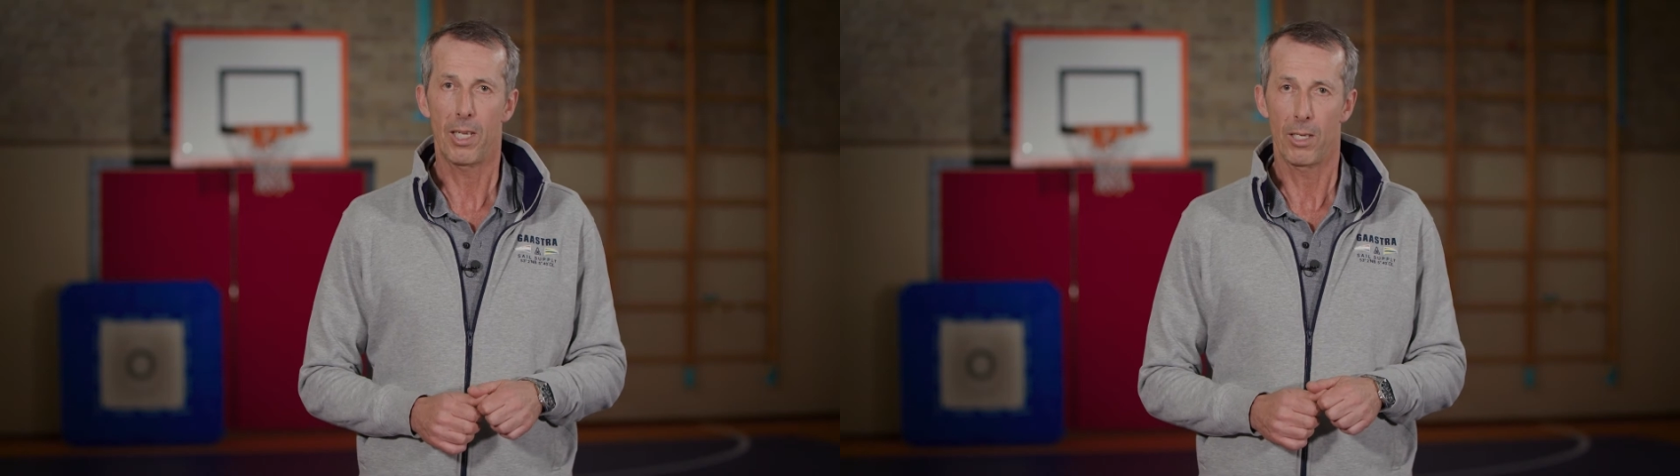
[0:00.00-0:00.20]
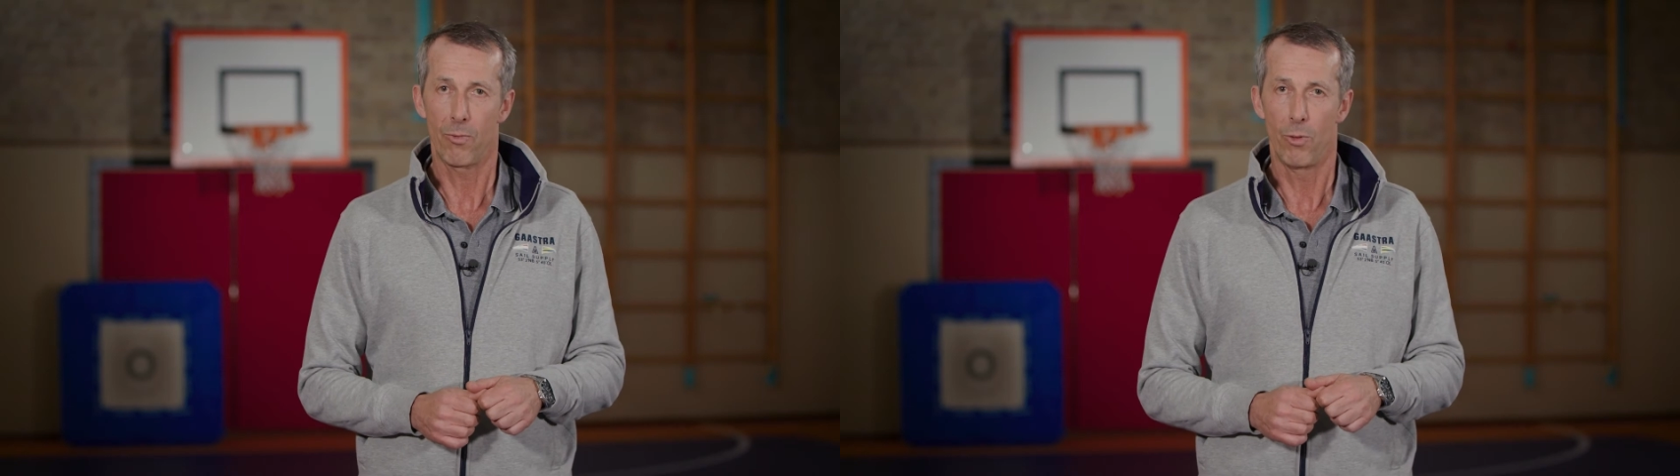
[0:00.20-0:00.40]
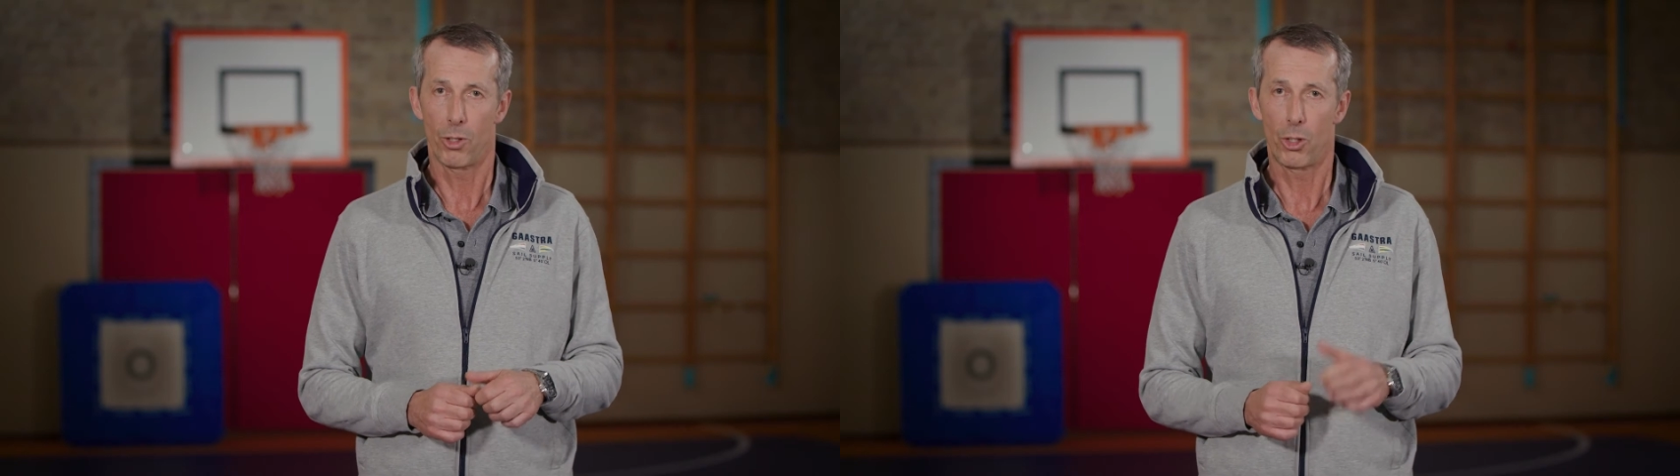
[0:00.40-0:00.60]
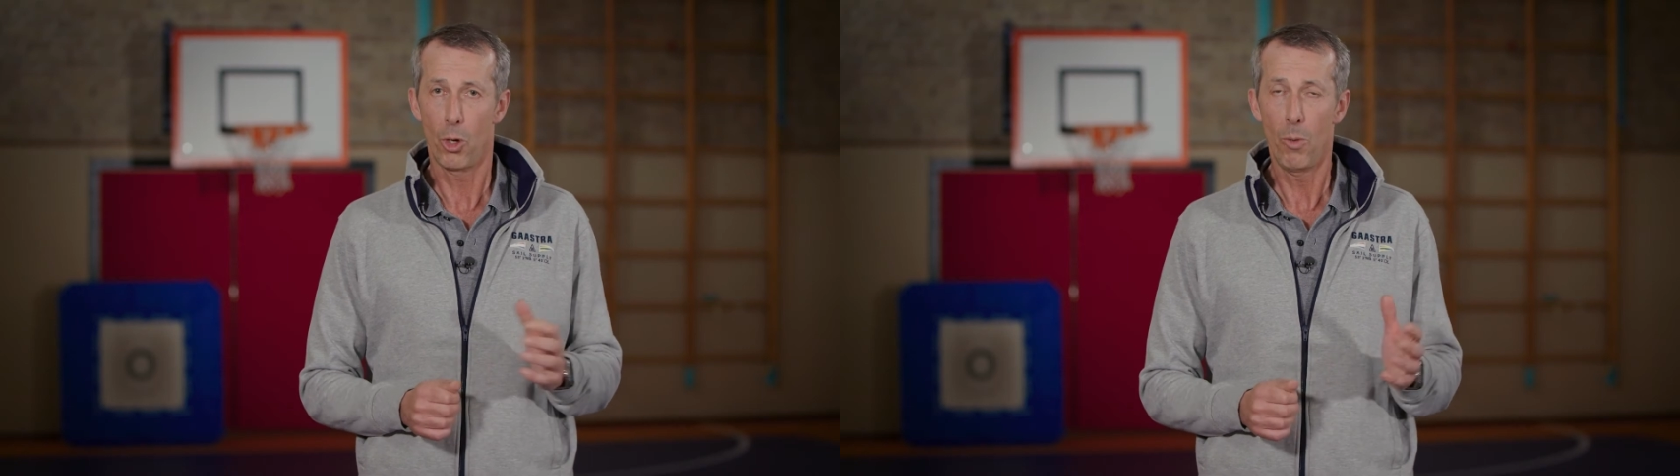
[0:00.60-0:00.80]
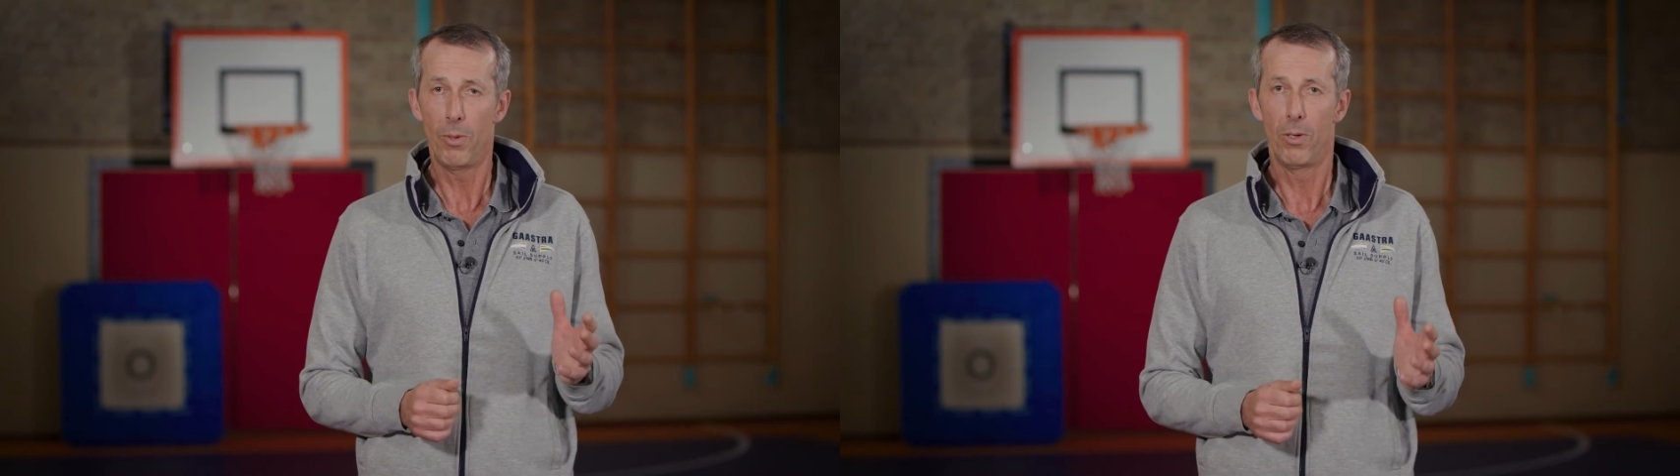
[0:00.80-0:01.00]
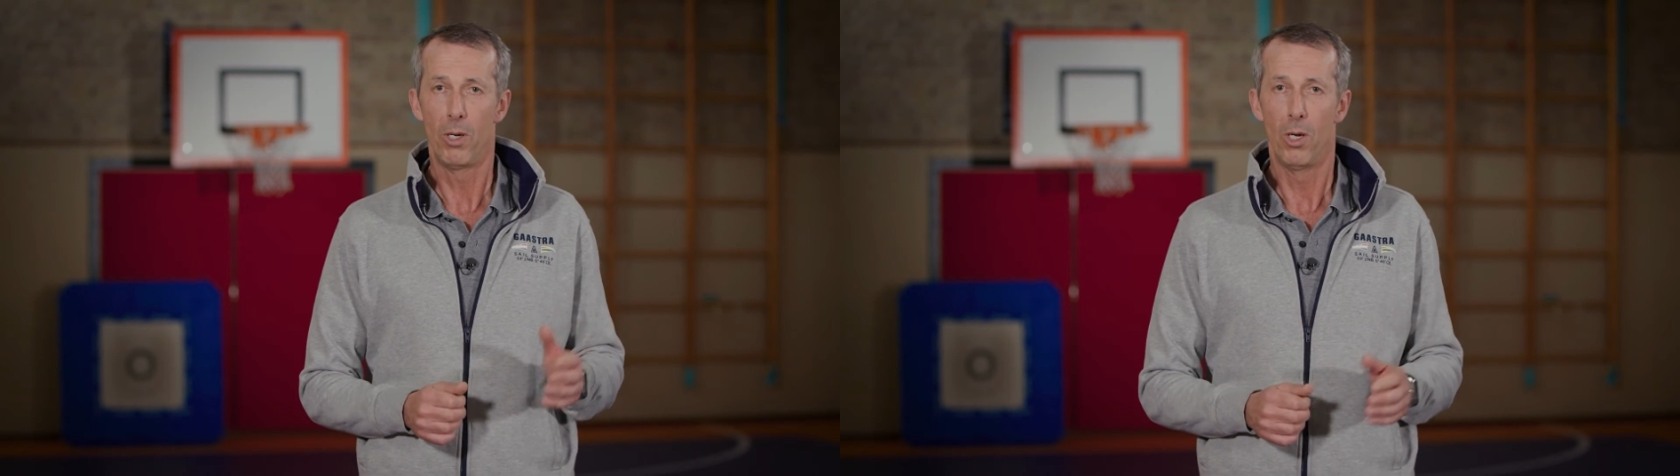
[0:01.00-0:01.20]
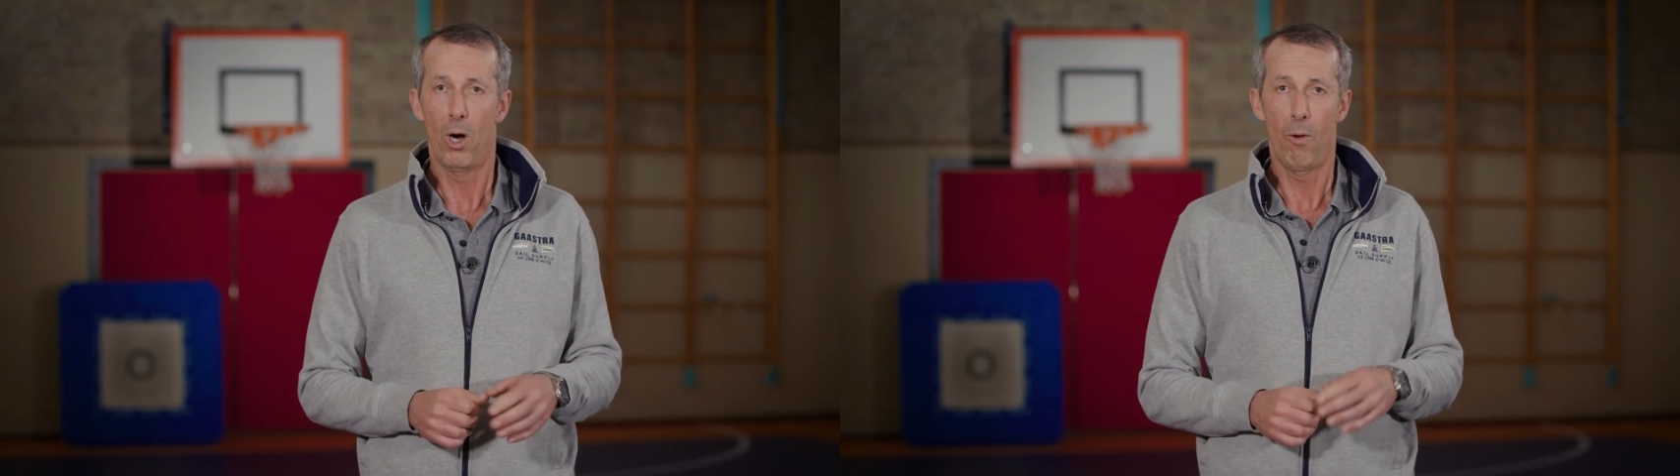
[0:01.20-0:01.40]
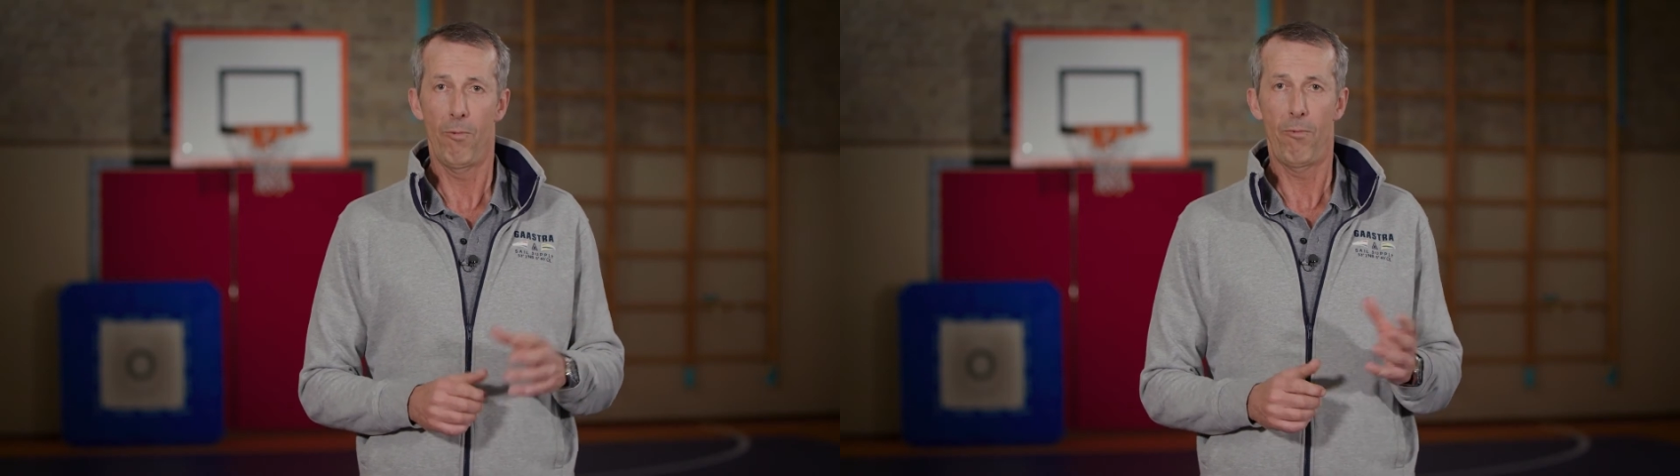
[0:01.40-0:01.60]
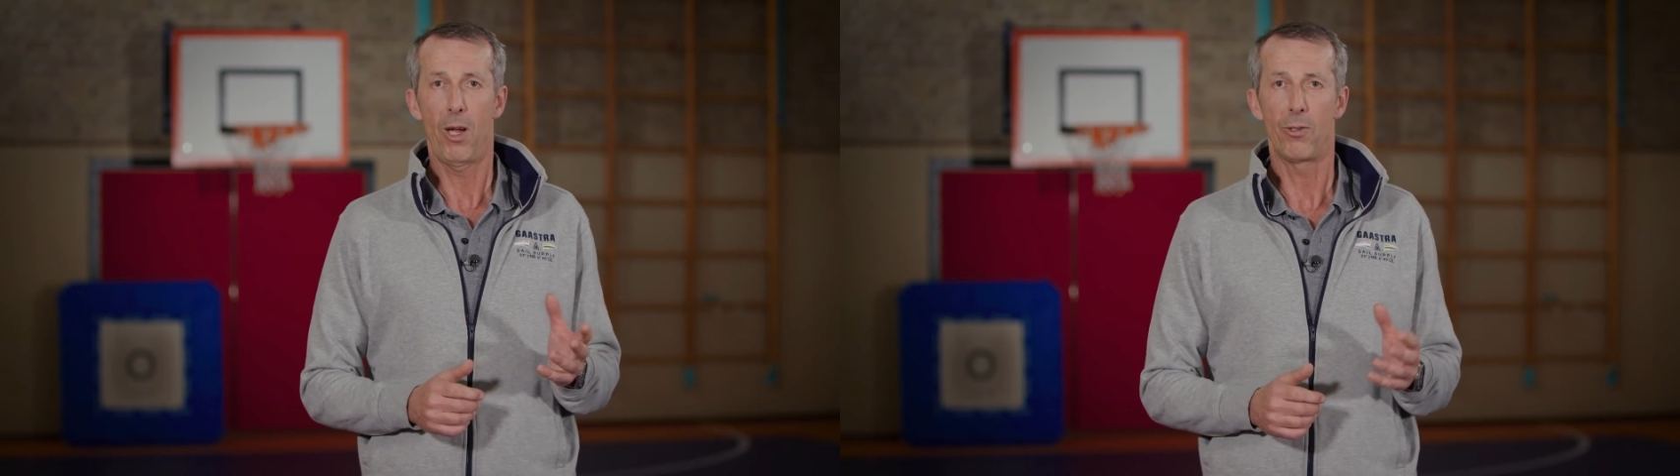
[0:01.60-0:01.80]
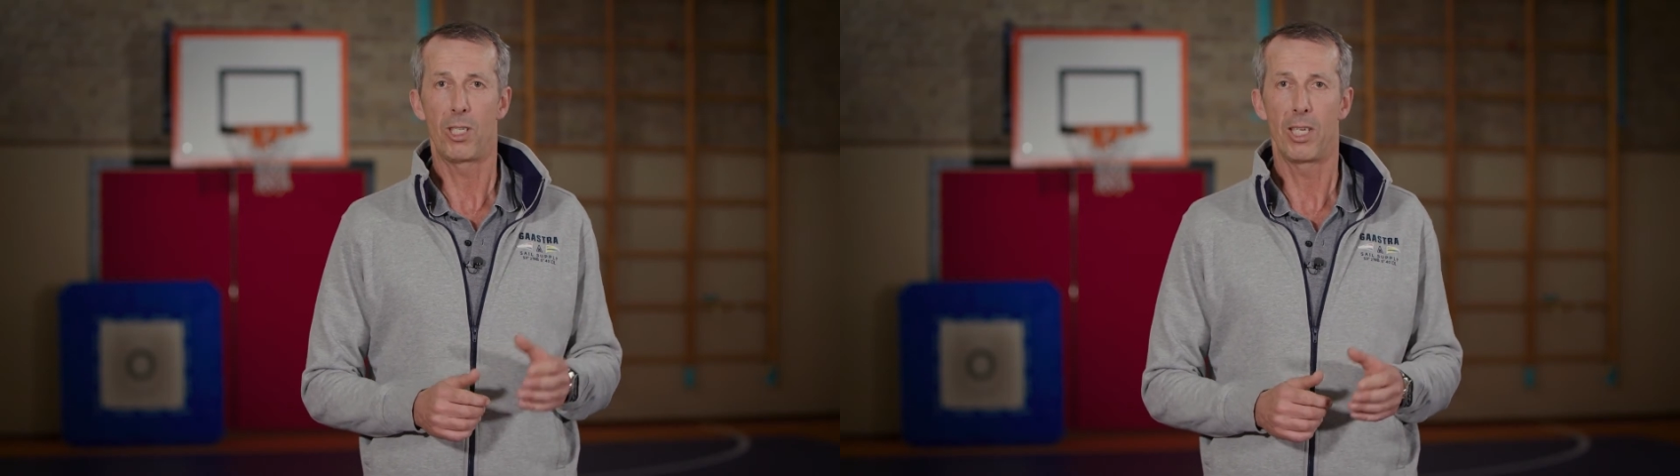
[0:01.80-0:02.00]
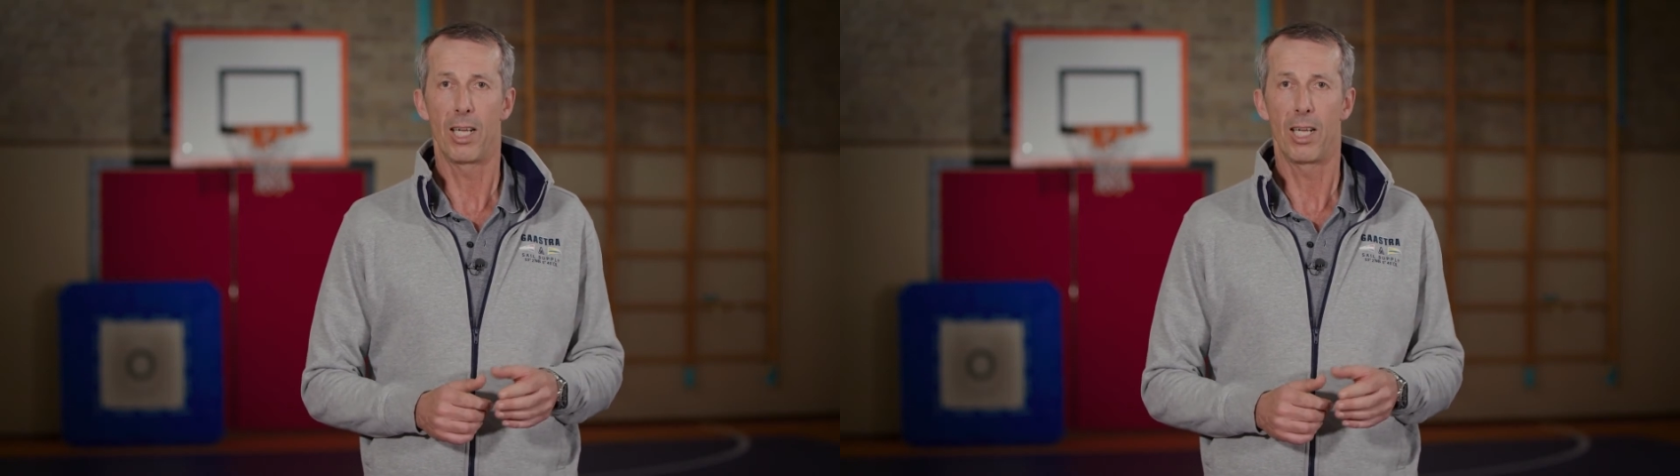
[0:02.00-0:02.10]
stop or a whistle.